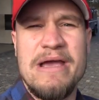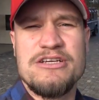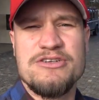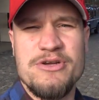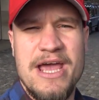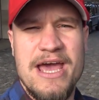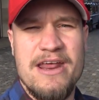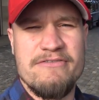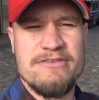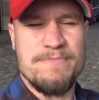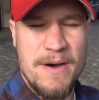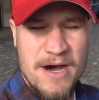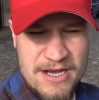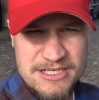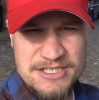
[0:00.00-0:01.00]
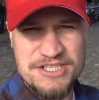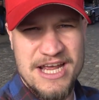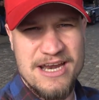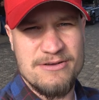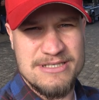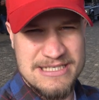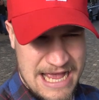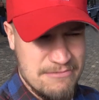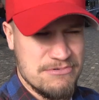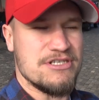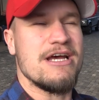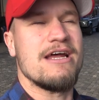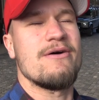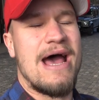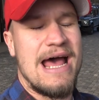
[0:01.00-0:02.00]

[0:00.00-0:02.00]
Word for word: Make sure you head over to Parker's channel, Sam's channel,